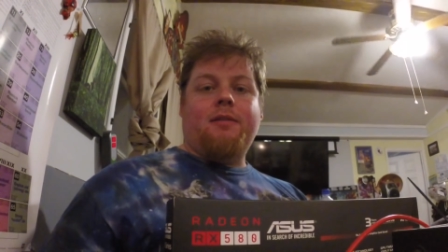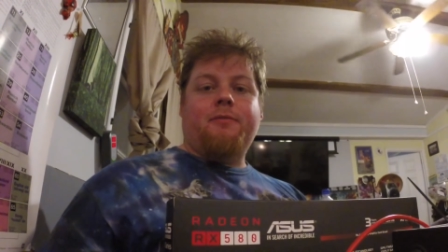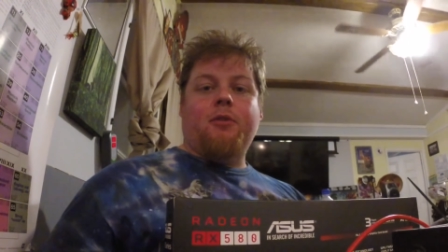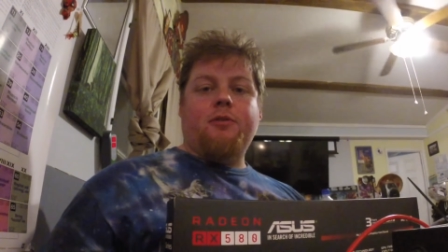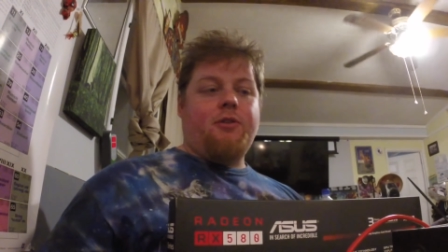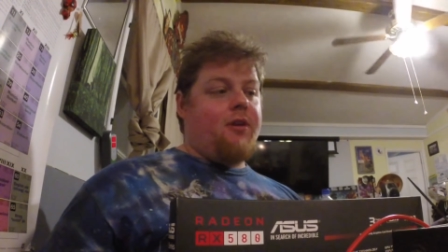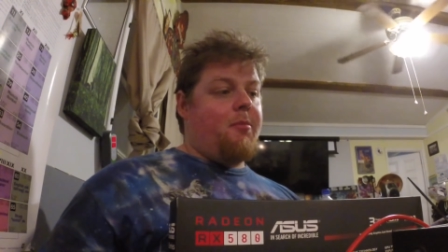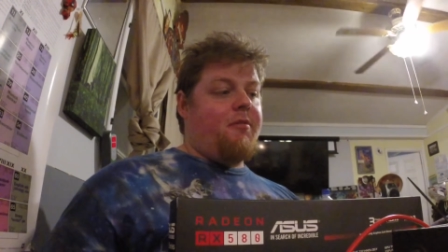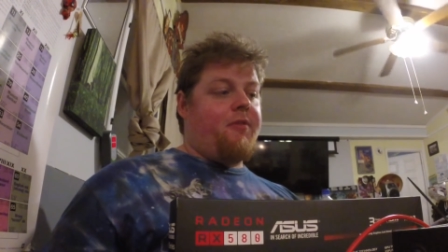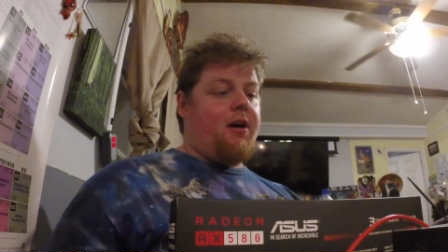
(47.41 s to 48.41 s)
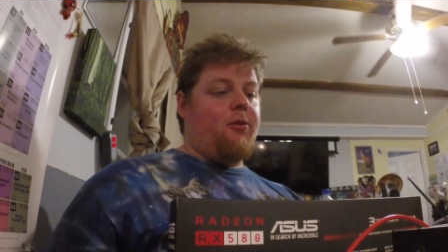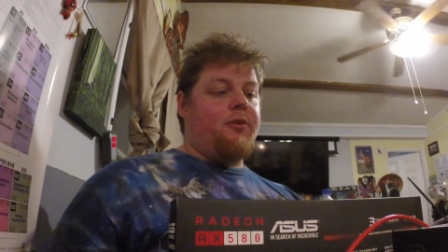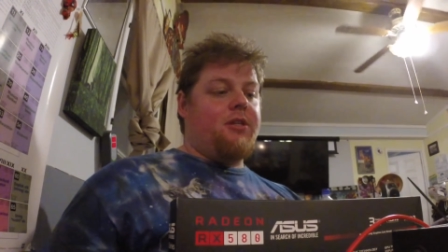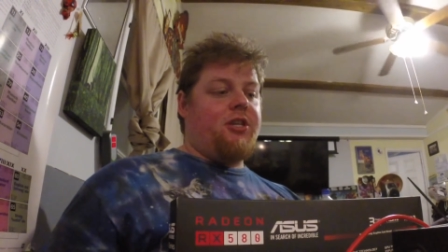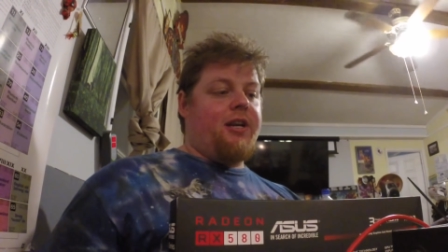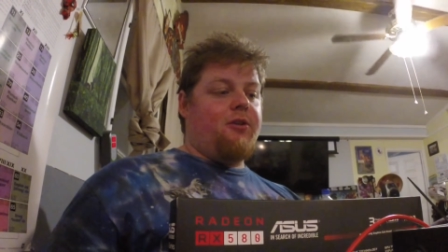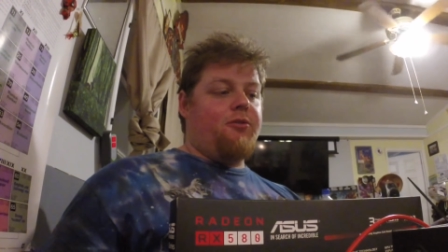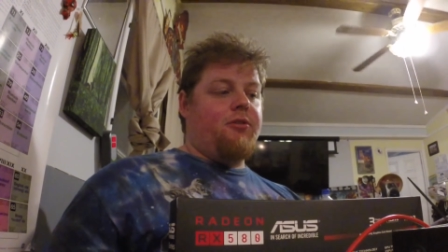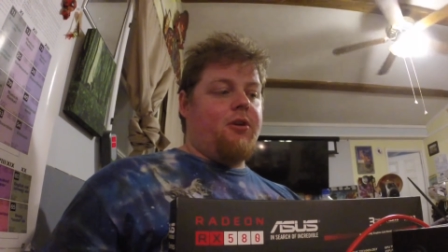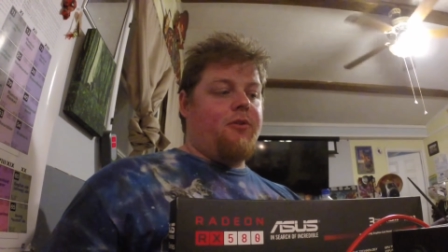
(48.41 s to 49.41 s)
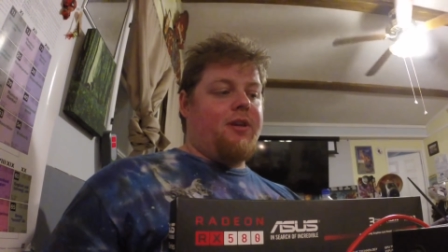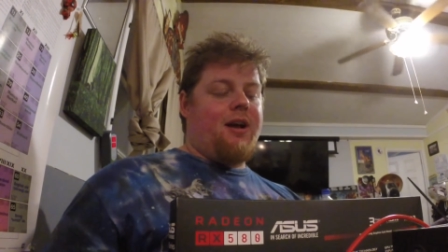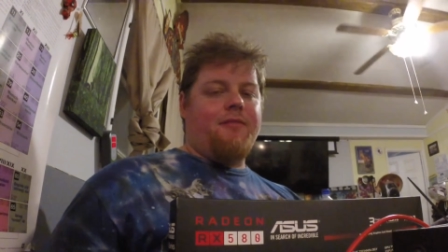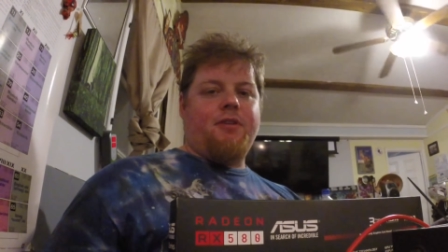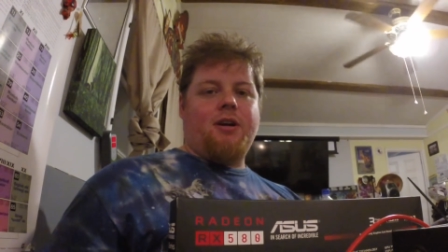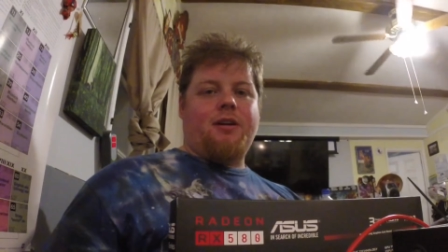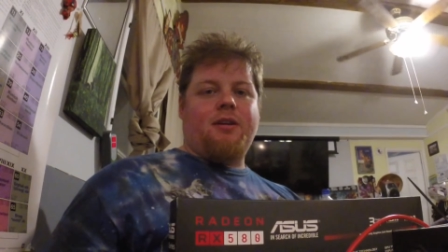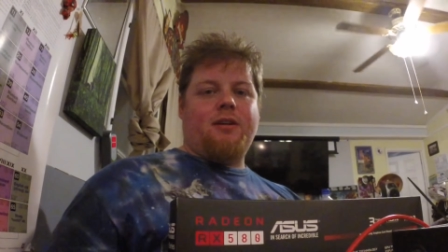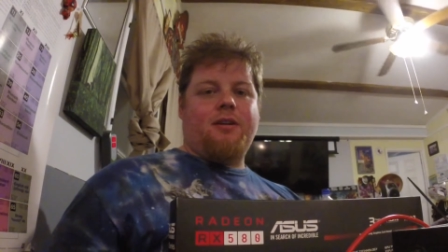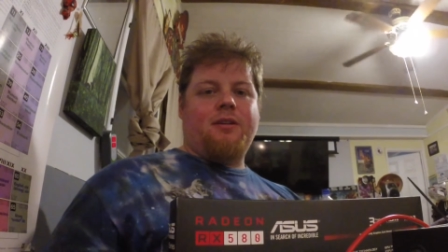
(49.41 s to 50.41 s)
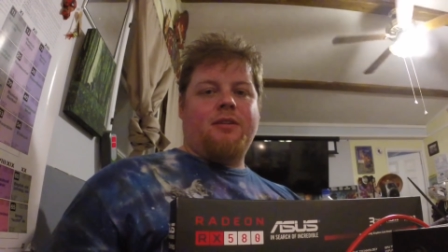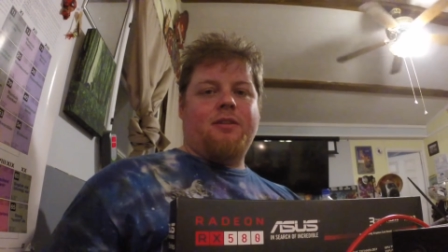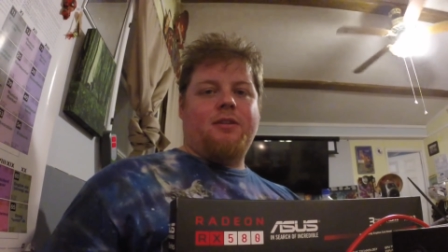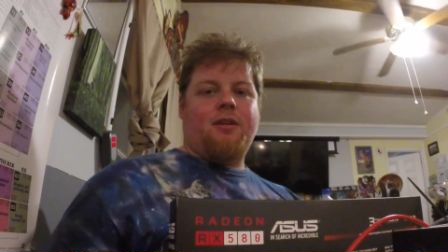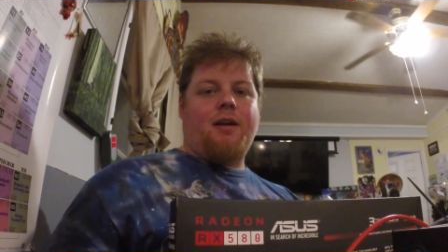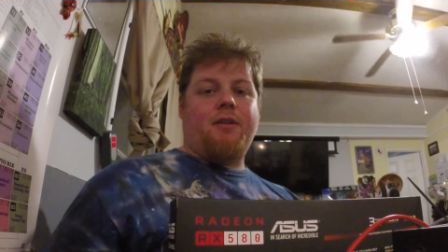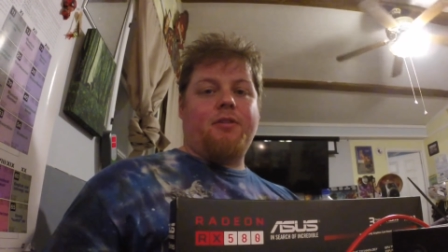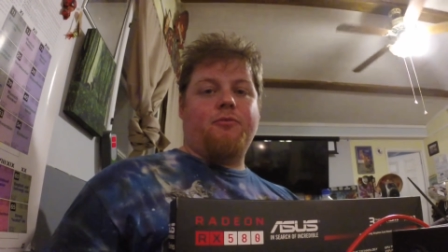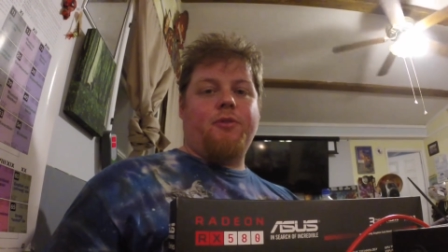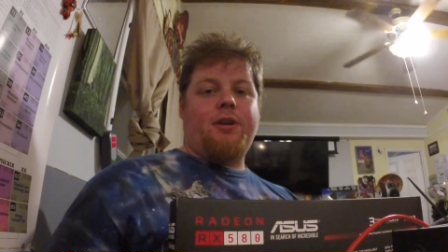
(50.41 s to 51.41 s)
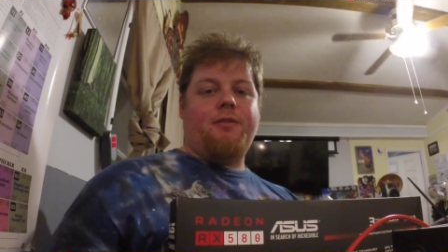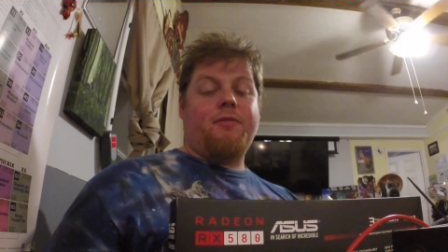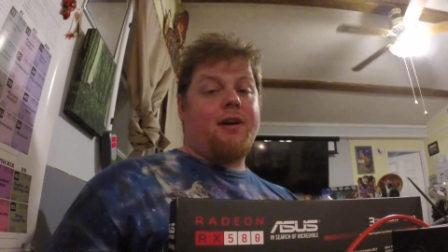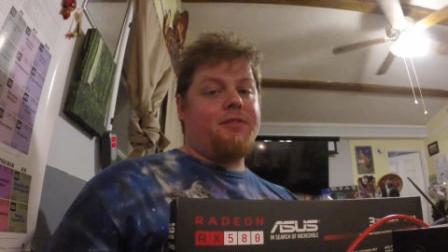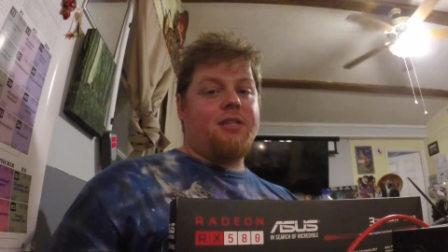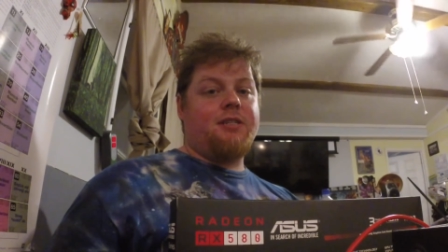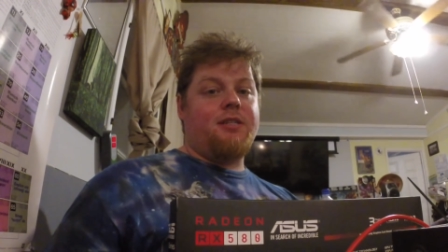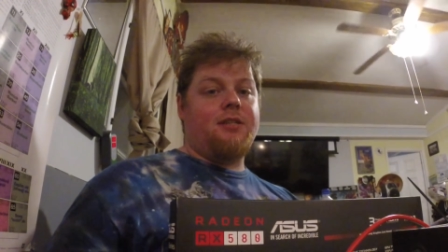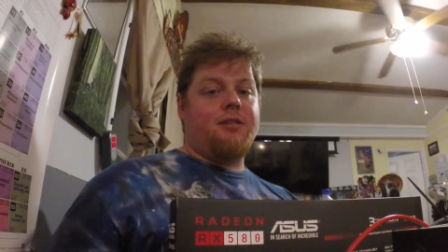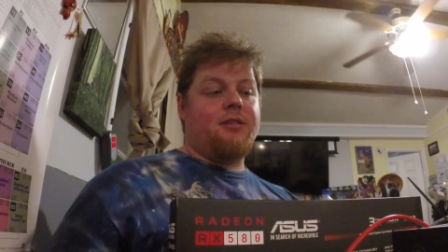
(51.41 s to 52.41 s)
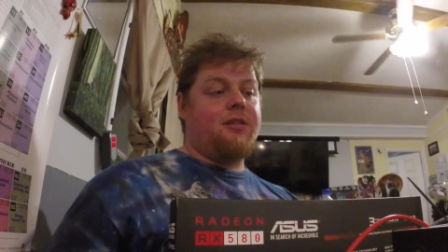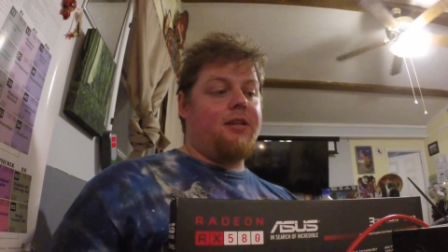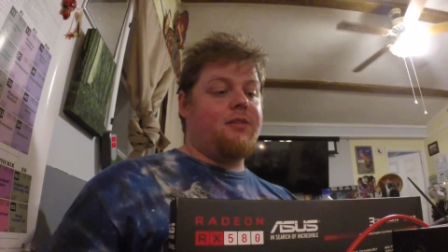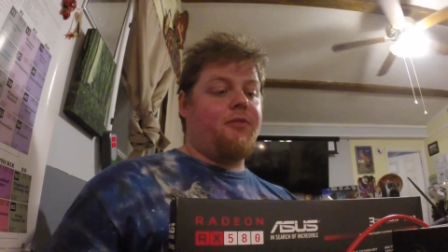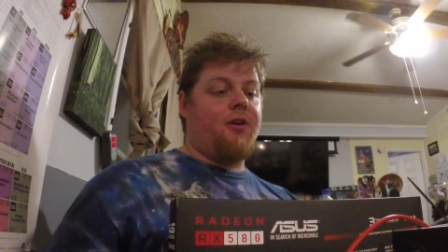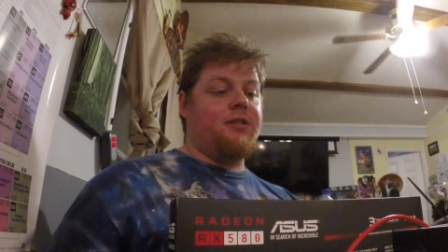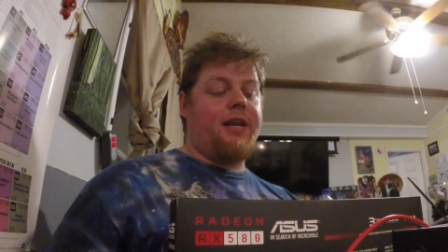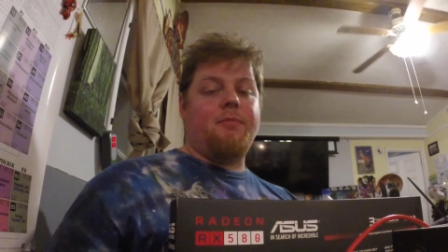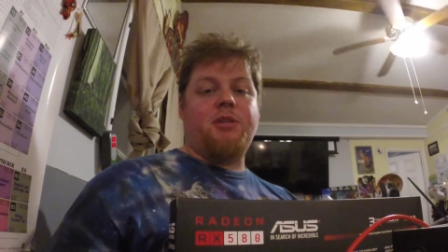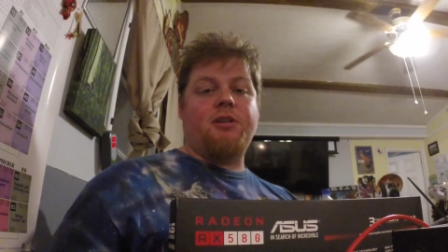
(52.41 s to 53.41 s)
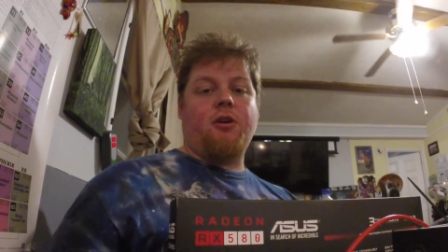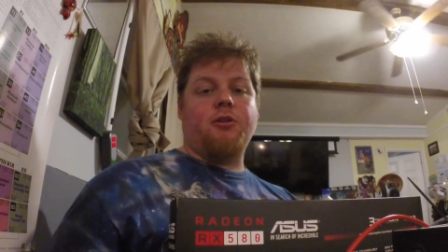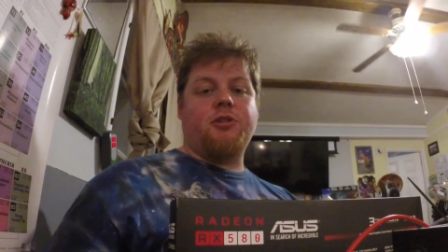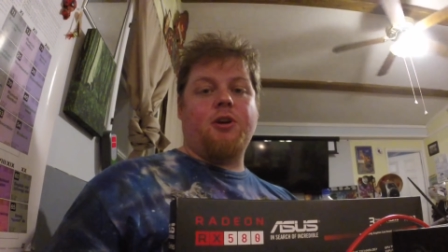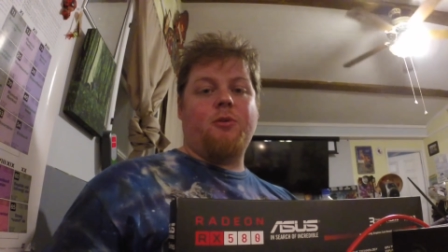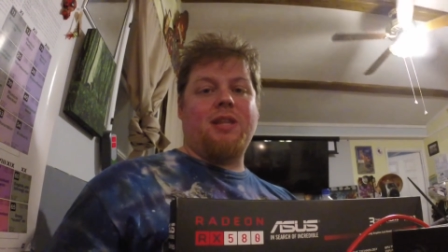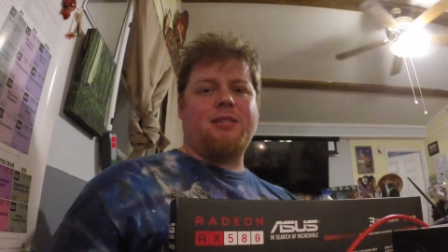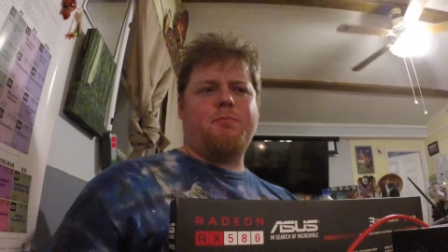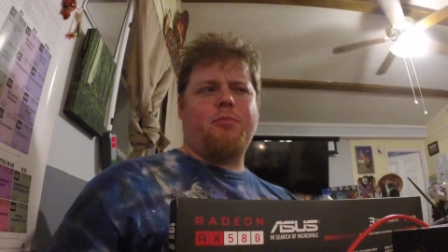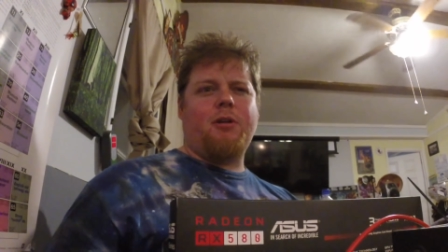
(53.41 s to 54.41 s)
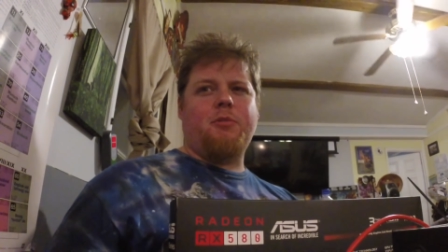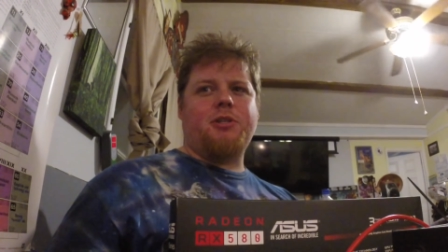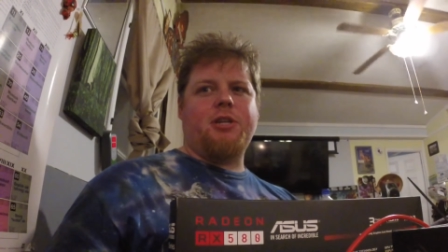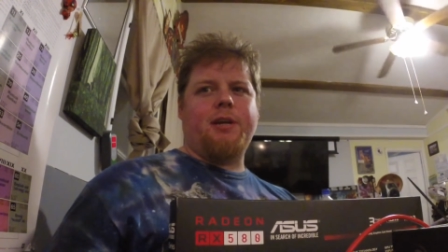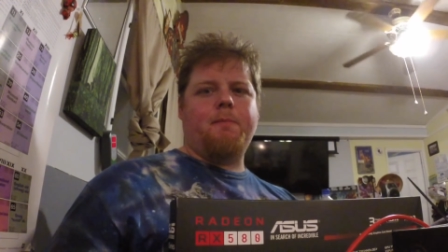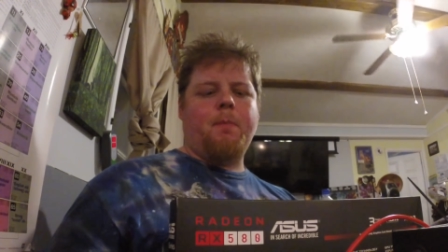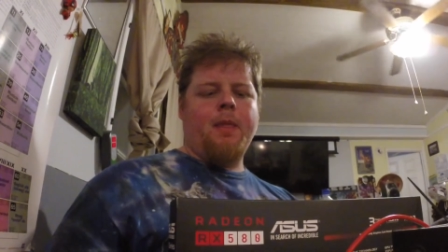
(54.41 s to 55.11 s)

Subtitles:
For those of you that have been following the channel, you know that I've got 3 560s as far as AMD cards go, and that's pretty much it.